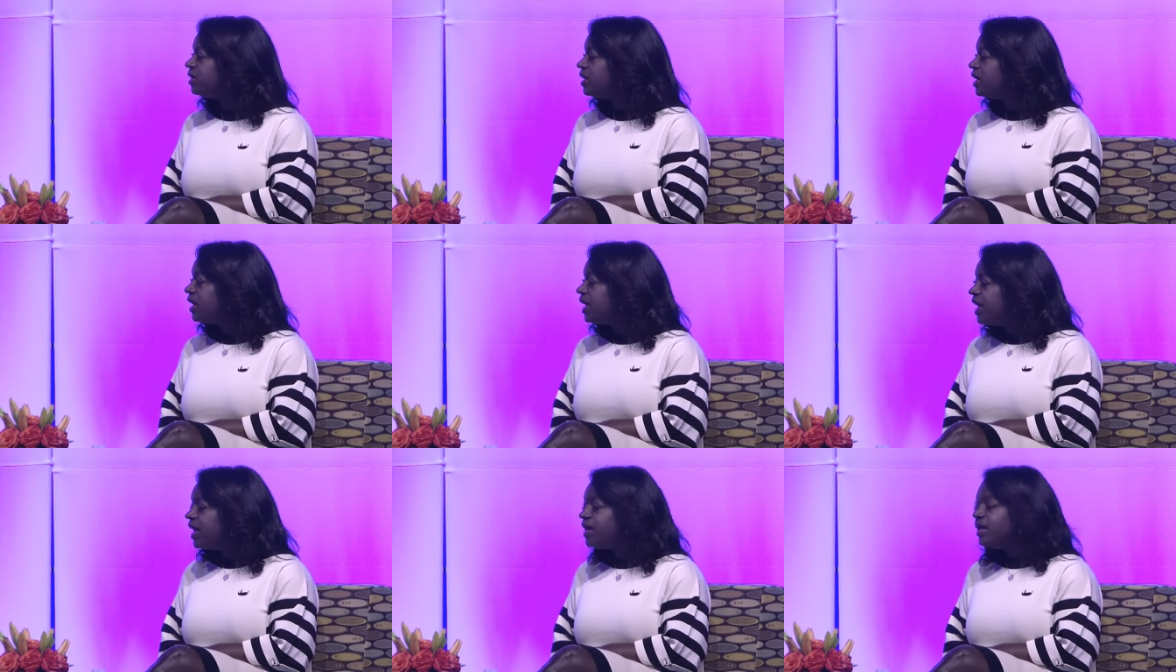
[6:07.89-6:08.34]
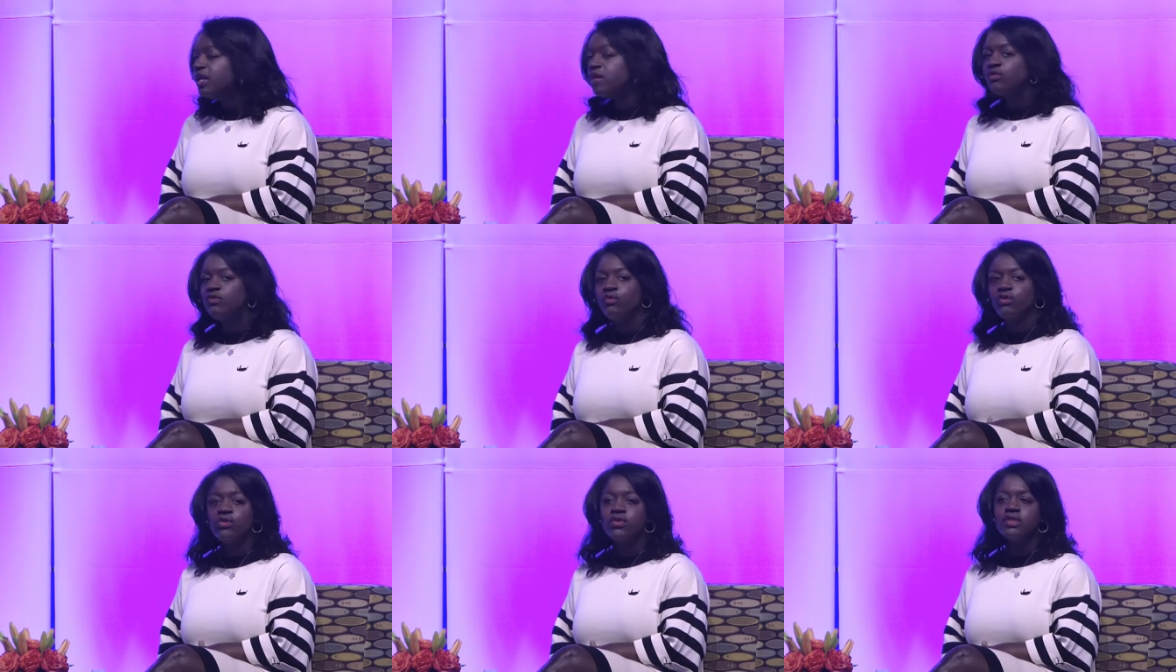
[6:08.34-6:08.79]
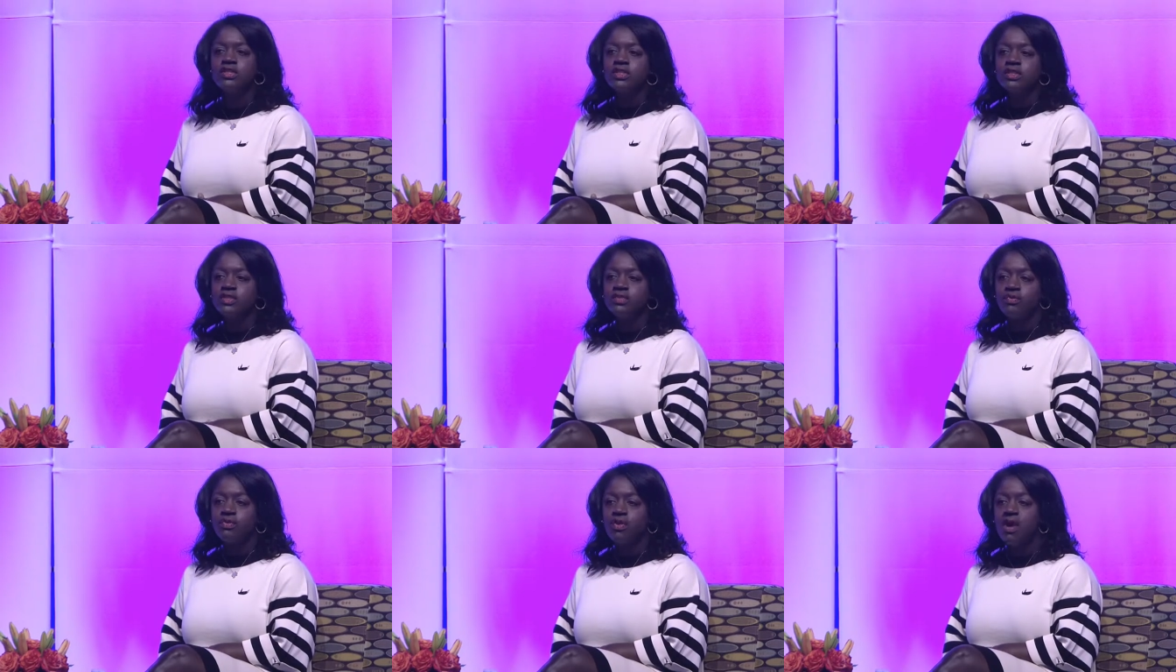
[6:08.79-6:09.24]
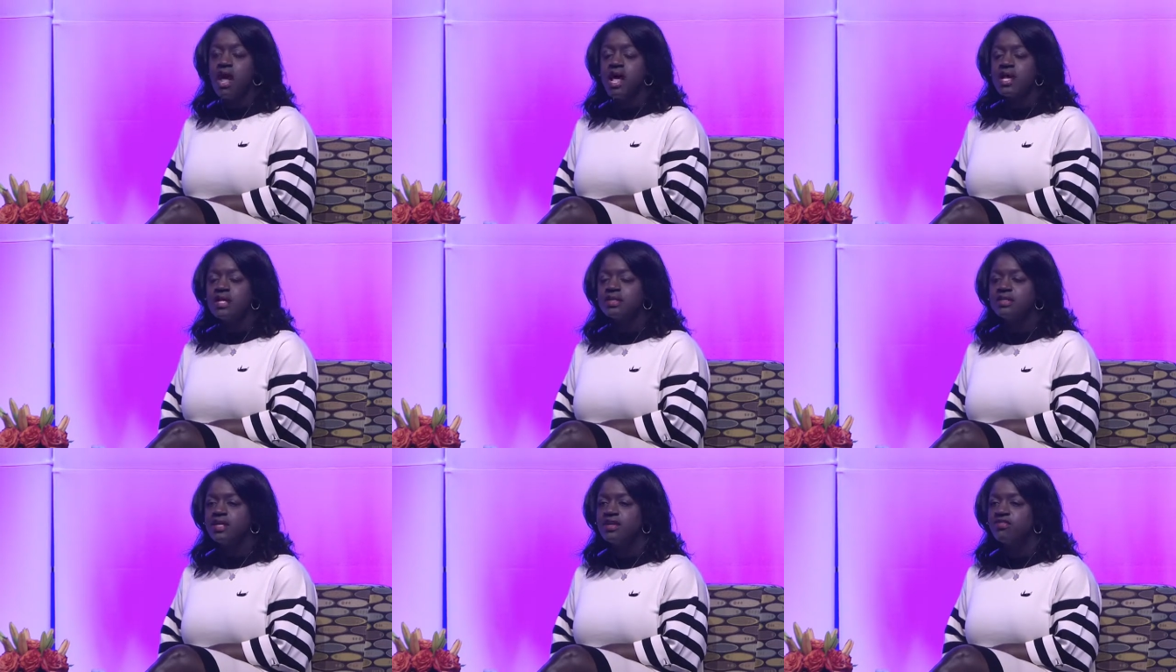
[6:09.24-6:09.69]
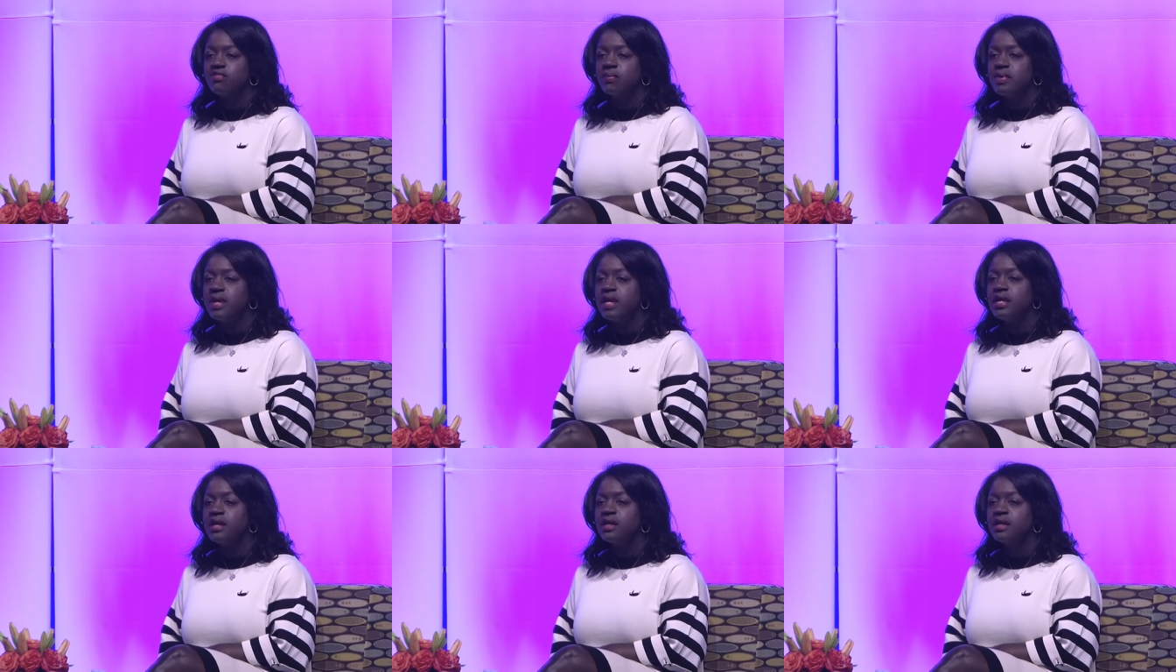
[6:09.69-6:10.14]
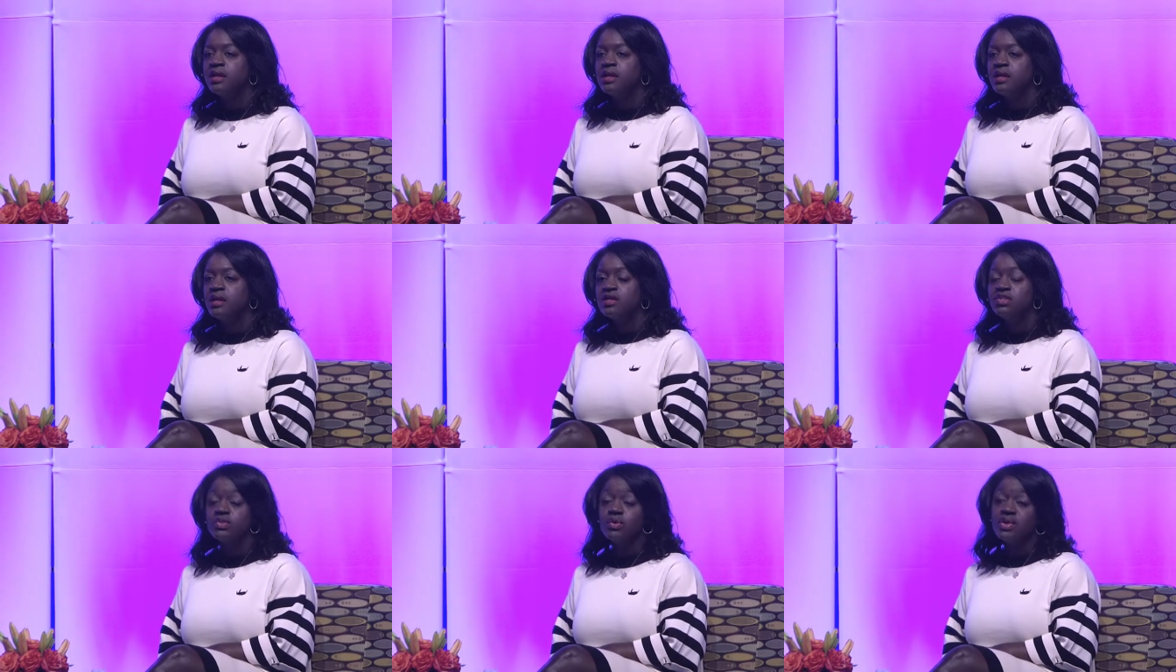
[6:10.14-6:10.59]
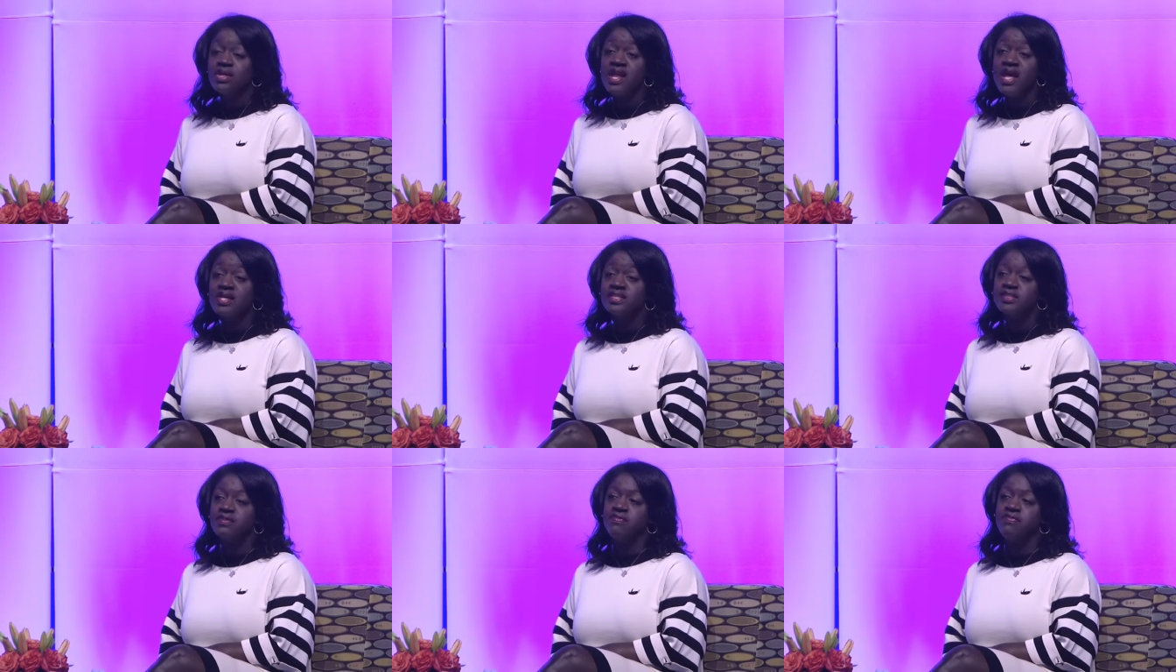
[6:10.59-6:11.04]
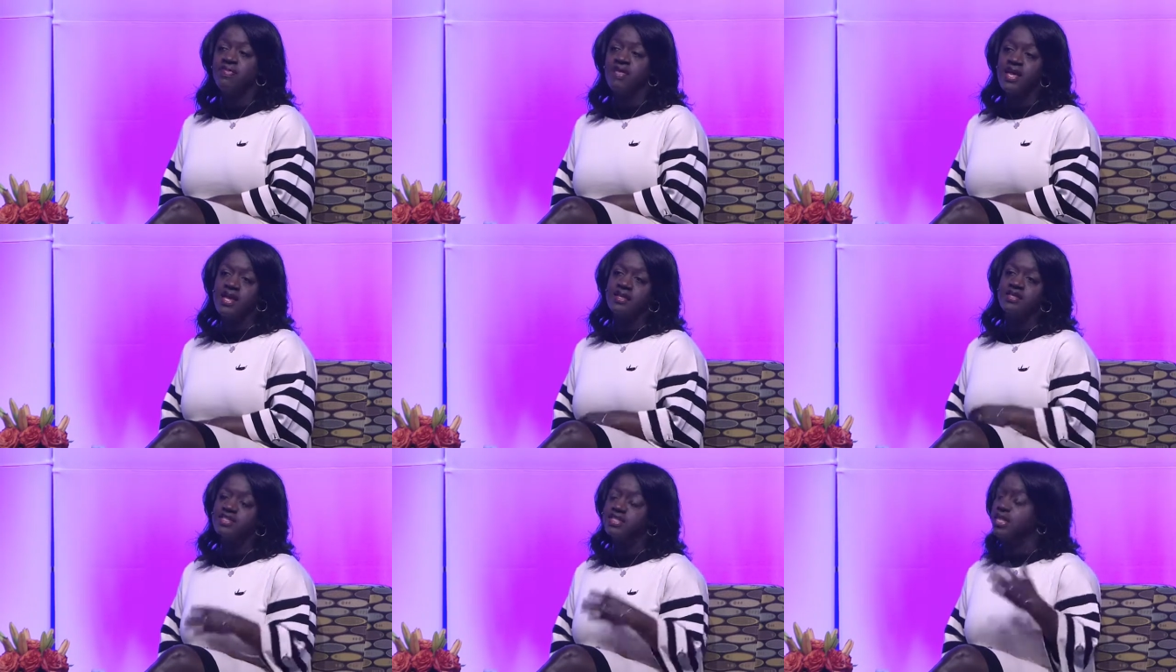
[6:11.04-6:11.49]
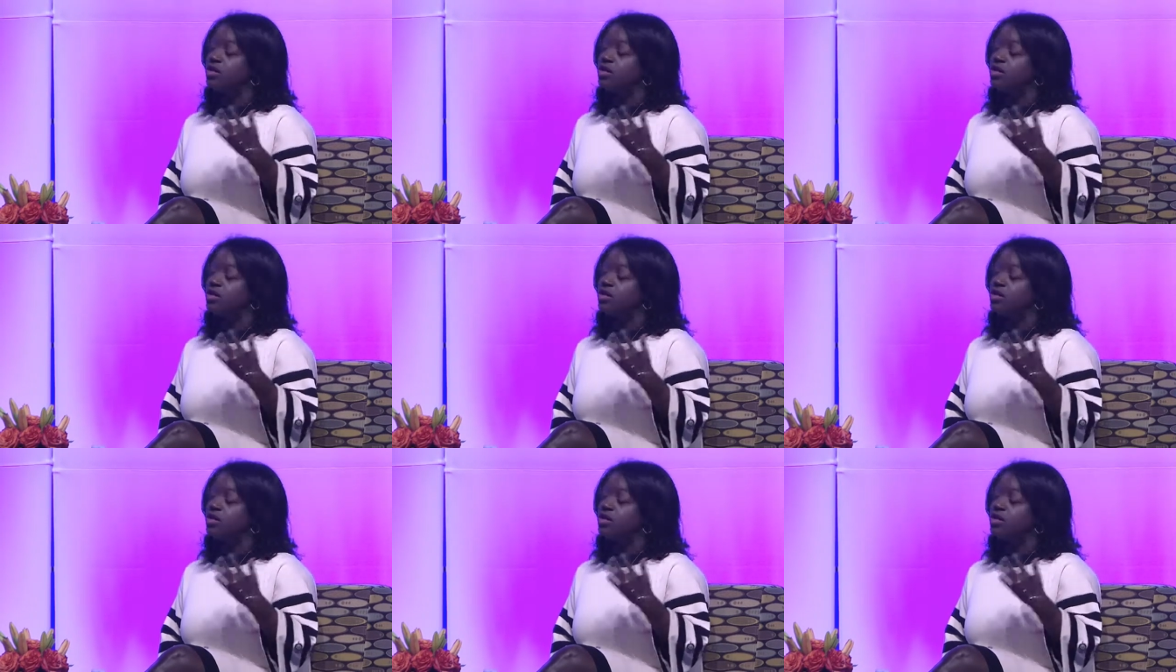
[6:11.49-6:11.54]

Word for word: Yeah. And influencers for us have been doing lots of things.